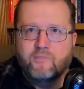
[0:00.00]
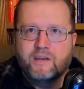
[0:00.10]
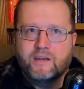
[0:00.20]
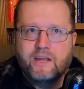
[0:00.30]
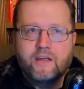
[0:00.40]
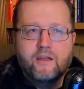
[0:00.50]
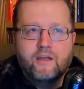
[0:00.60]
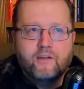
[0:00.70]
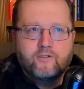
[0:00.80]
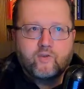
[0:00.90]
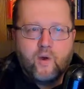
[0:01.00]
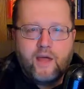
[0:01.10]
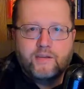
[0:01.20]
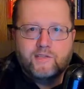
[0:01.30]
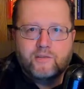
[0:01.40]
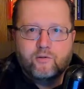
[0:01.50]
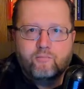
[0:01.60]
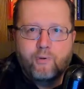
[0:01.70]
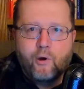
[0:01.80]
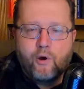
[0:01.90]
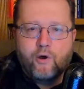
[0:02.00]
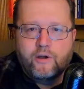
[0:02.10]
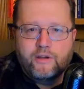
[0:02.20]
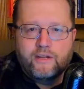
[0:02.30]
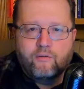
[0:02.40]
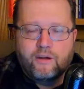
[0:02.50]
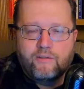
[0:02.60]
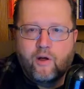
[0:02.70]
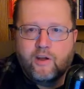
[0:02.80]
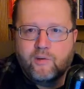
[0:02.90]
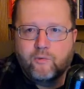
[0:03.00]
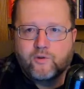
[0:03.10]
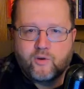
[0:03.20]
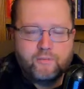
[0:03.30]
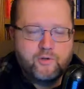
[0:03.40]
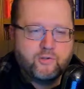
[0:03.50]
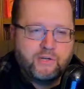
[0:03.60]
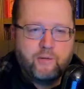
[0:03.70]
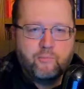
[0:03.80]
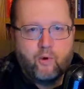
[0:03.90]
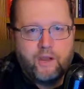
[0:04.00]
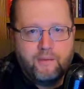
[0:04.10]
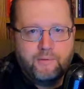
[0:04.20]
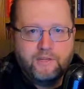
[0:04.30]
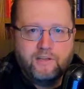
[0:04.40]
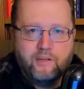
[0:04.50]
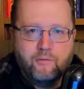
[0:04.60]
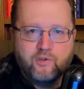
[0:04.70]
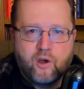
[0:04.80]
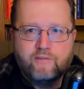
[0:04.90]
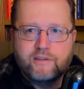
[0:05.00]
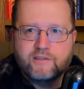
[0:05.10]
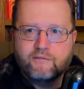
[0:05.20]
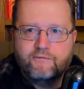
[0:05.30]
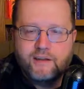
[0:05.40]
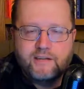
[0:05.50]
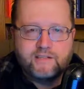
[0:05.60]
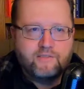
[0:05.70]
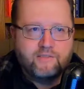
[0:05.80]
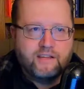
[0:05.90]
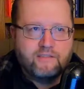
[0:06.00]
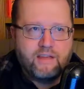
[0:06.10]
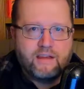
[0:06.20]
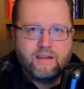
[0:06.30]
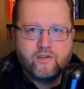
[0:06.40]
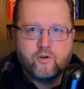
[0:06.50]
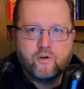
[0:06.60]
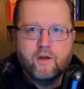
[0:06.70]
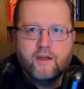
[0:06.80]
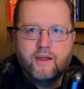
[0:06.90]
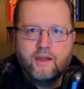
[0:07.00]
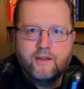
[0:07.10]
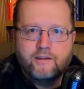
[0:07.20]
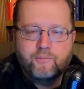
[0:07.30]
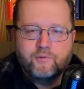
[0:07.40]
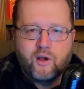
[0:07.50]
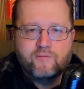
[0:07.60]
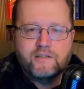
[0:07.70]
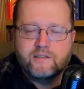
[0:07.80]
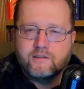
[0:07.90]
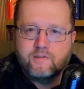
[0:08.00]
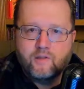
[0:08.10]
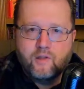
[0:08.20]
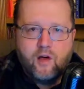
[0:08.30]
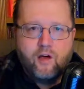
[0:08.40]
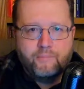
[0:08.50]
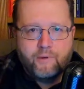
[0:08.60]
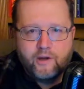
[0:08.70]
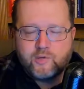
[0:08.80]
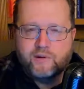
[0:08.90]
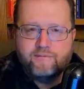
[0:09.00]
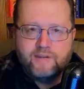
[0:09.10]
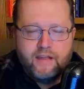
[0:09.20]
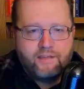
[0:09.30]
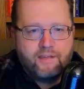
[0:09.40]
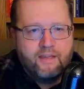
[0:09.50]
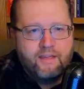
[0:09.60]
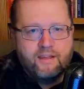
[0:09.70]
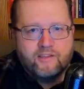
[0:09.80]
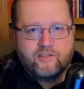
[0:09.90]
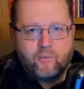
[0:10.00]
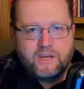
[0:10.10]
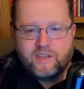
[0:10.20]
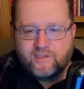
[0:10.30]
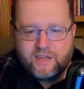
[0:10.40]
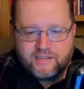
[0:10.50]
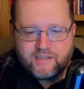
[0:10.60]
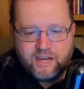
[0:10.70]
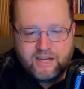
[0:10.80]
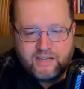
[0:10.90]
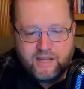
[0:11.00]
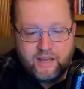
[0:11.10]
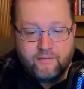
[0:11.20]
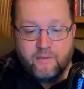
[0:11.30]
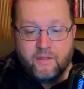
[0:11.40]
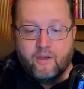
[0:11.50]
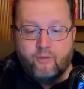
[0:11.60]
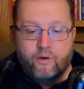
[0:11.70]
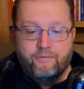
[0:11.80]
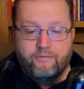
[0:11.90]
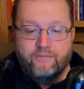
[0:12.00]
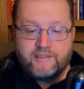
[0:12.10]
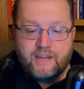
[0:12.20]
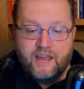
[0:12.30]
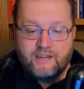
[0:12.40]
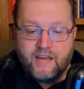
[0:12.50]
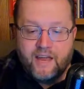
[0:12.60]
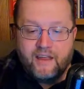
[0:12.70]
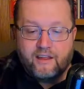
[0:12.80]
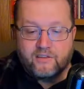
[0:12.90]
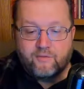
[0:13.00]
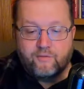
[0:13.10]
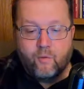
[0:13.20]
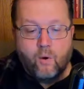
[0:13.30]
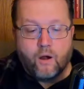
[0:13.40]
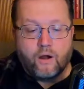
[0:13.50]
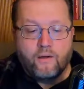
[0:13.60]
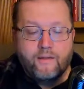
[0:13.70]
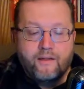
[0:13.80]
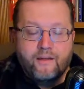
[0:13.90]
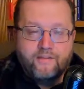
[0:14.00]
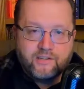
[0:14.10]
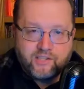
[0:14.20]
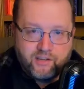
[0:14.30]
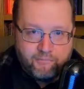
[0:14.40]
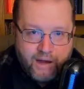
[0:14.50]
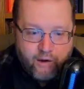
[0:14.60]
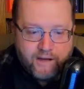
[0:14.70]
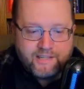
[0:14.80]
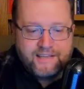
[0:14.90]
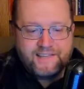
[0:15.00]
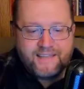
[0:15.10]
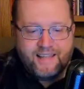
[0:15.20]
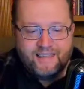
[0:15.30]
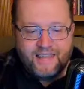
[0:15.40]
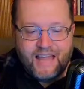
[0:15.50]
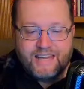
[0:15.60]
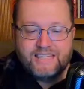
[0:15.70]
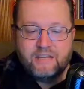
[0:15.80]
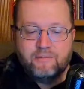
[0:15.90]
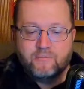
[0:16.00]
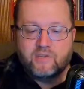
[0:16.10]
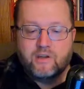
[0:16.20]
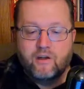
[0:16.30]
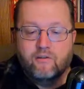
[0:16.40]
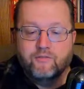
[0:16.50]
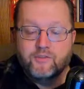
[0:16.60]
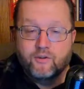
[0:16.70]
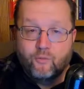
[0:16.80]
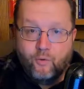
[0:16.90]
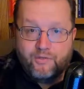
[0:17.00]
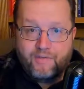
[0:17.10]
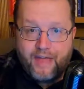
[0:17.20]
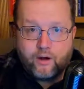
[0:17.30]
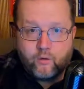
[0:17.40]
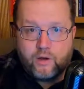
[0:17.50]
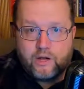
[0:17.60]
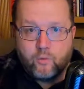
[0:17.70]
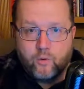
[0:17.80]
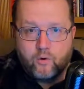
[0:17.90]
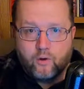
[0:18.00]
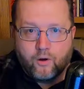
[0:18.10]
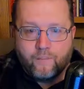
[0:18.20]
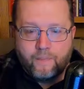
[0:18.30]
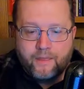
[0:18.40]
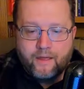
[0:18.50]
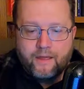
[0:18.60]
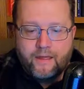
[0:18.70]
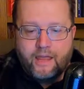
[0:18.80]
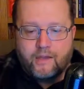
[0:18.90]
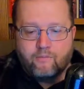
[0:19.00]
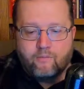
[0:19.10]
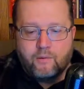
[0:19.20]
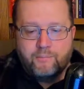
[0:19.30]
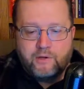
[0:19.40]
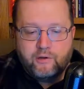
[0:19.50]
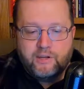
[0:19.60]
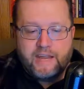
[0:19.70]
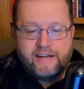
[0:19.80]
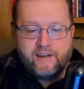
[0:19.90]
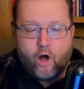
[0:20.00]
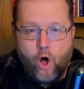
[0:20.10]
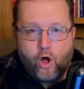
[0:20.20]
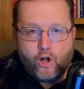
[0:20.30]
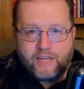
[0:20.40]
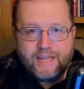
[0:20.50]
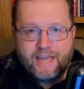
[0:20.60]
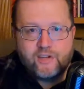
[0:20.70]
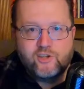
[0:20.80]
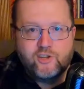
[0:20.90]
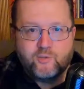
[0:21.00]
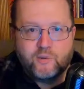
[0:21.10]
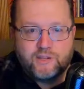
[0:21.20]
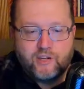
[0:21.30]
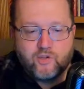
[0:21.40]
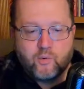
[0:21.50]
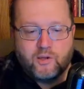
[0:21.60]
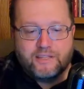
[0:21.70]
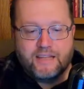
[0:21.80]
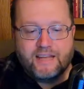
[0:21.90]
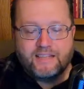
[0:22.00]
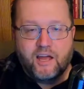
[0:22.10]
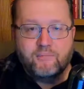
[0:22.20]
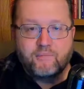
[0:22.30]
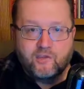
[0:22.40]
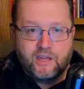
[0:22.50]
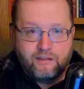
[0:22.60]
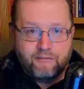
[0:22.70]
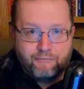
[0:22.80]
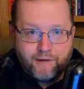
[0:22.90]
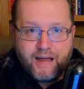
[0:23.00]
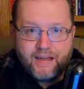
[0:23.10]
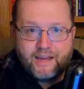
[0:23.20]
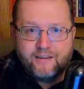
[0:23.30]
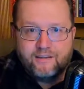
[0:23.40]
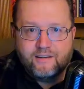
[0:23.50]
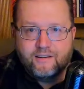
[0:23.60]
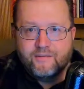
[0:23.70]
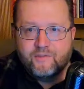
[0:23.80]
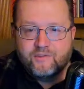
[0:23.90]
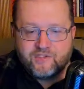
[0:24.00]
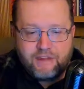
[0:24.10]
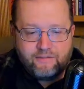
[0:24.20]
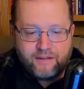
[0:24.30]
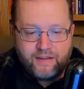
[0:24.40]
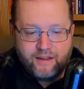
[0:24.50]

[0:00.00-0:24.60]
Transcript: And he tried to burn and get rid of all Hebrew scriptures, and he prohibited the observance of feasts and things of that nature, and observances of the law and punishment of death. So many things that he did. Well, this Antiochus IV, the Samaritans aligned themselves with that Greek ruler and repudiated all connections with Israel at that time so they could find safety.